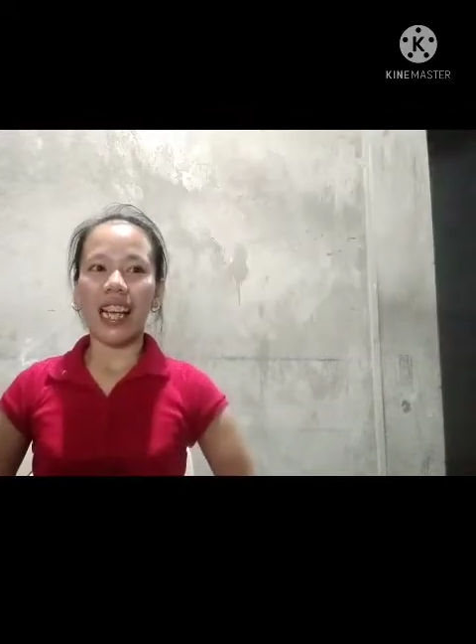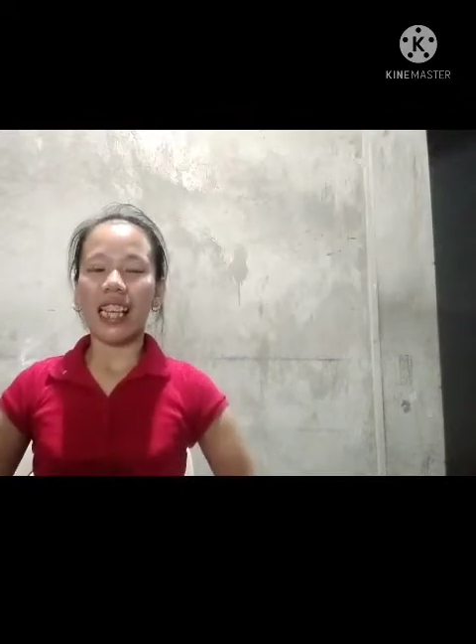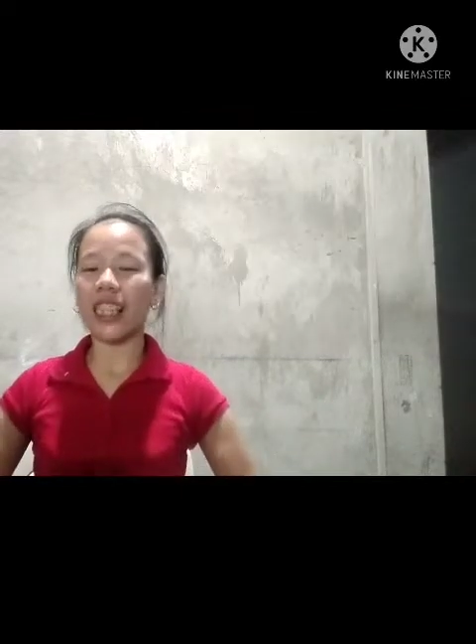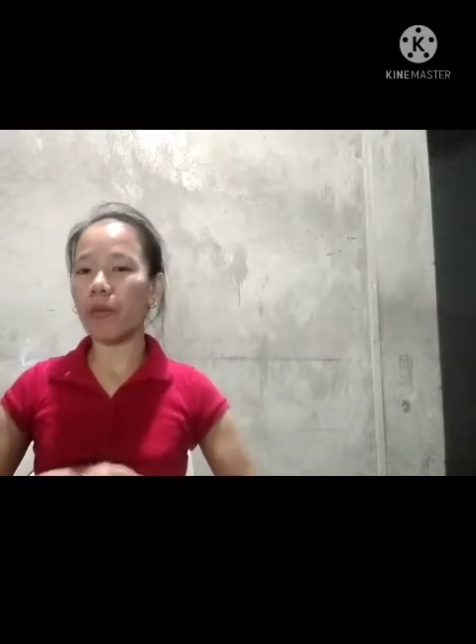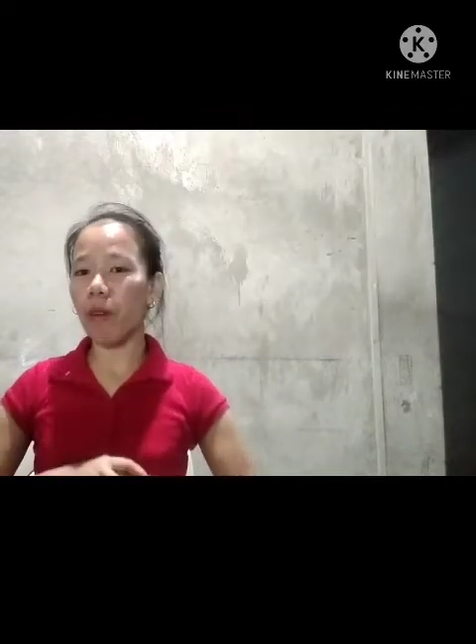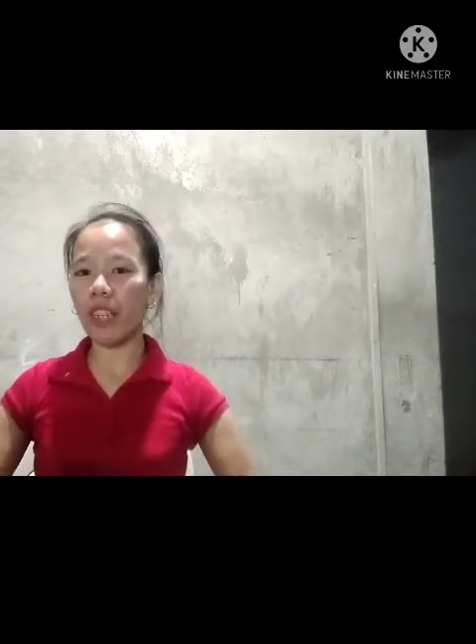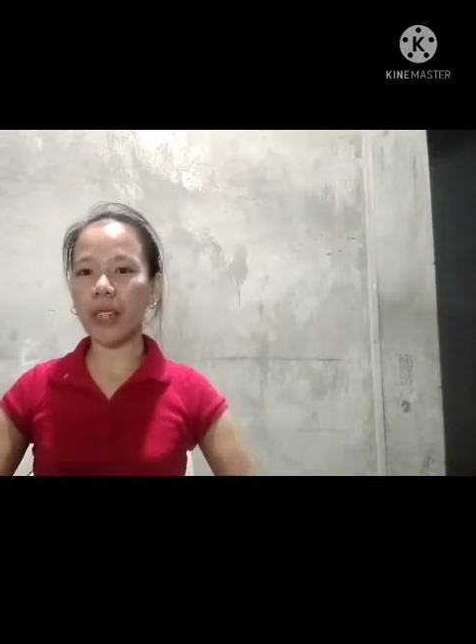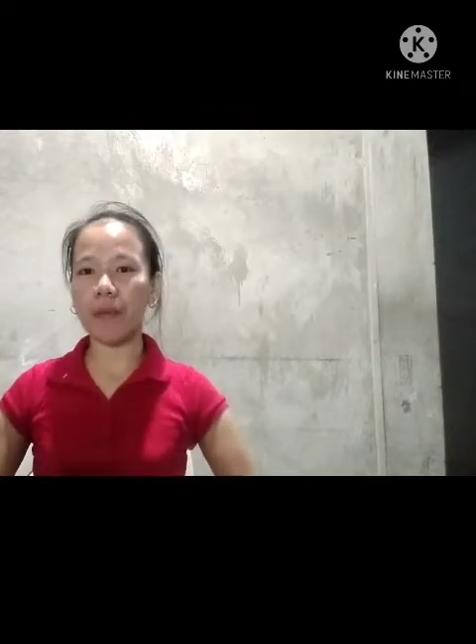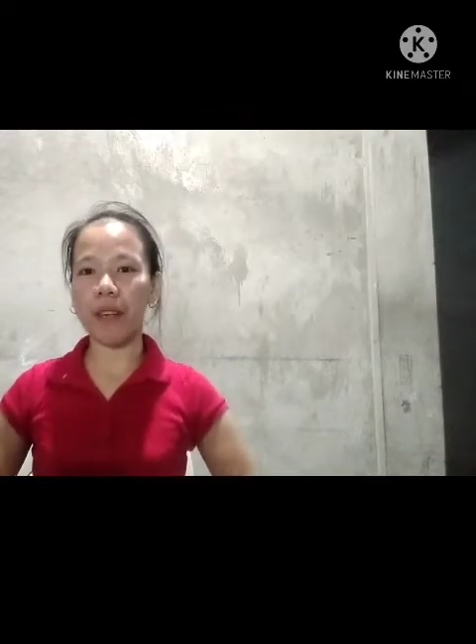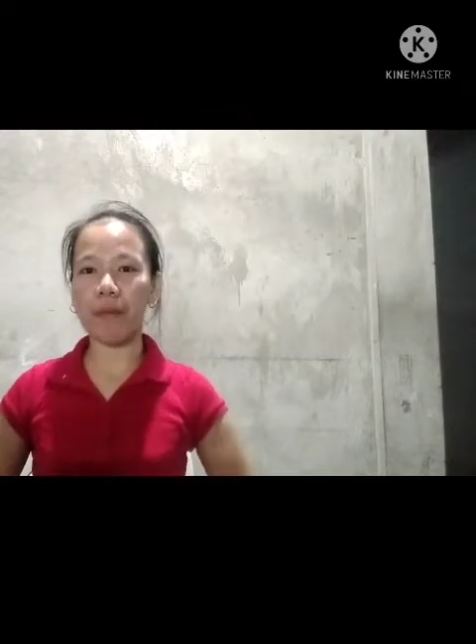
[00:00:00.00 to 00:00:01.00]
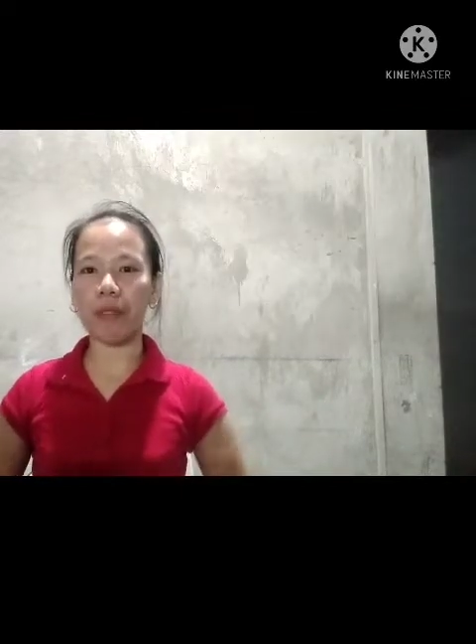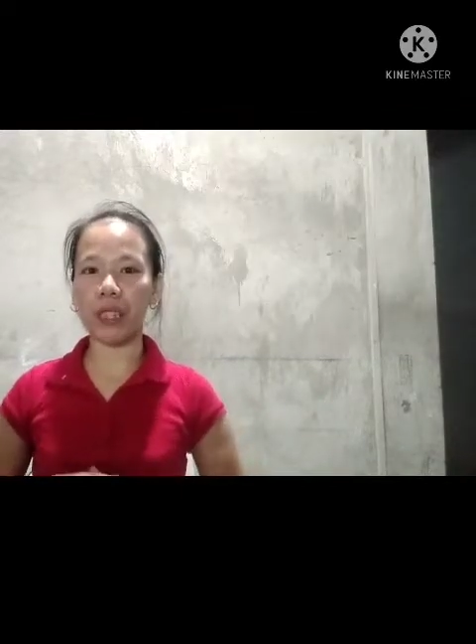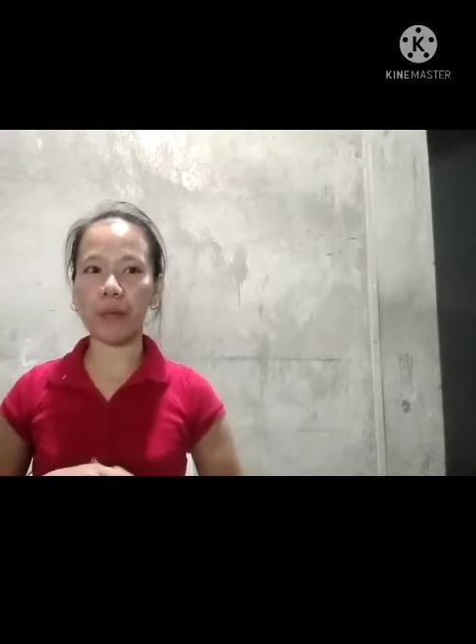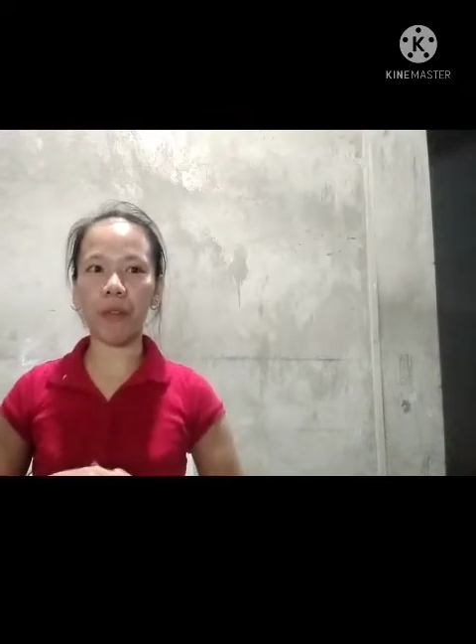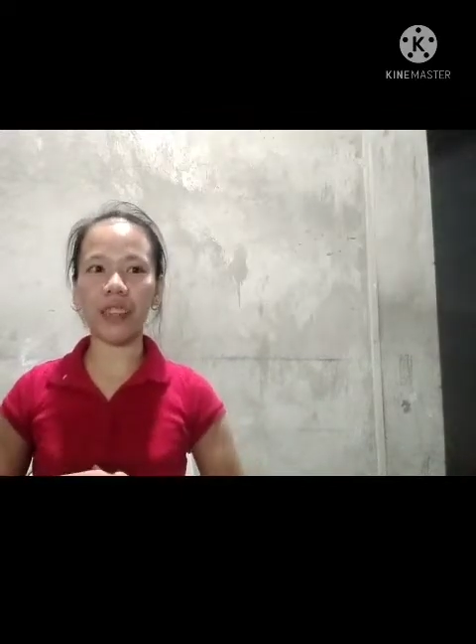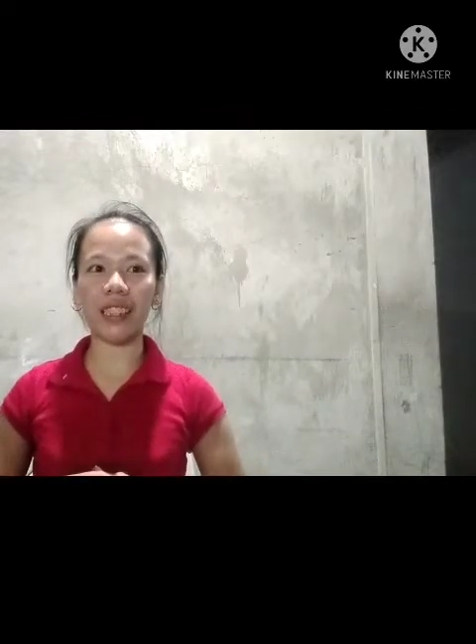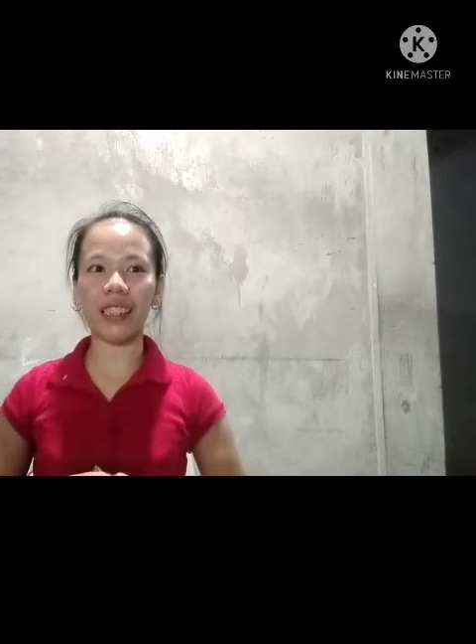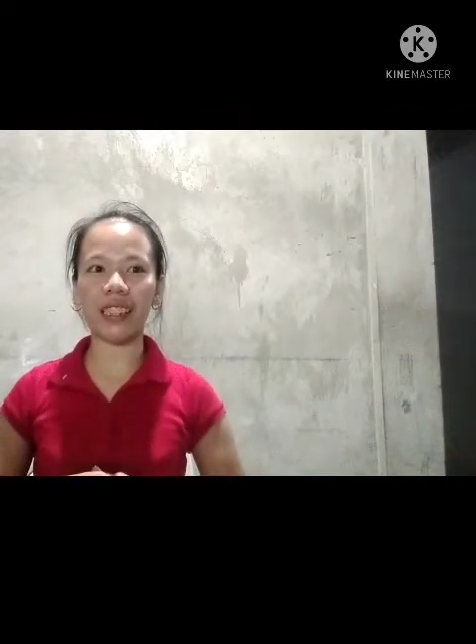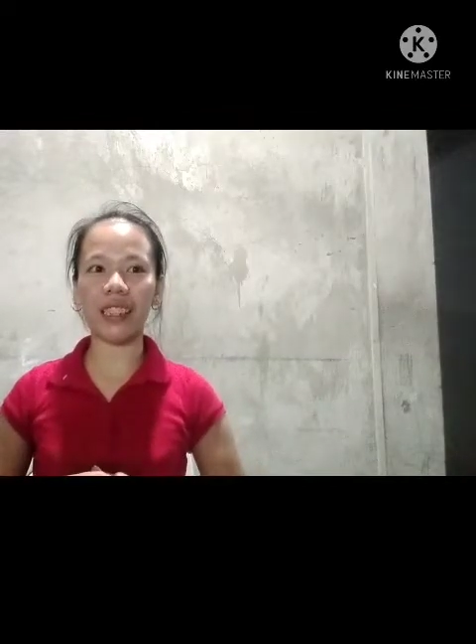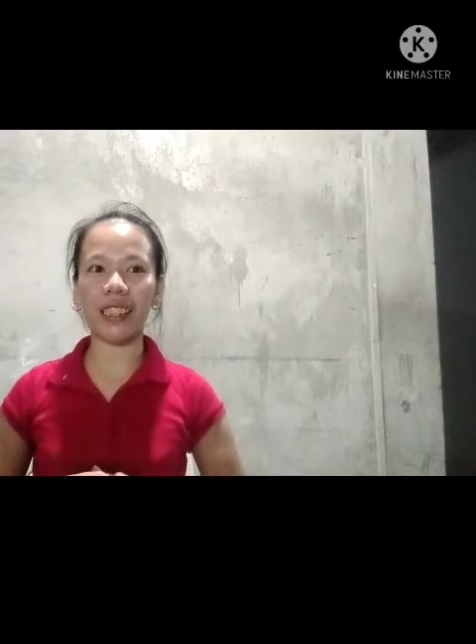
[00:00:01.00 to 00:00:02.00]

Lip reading: His most famous work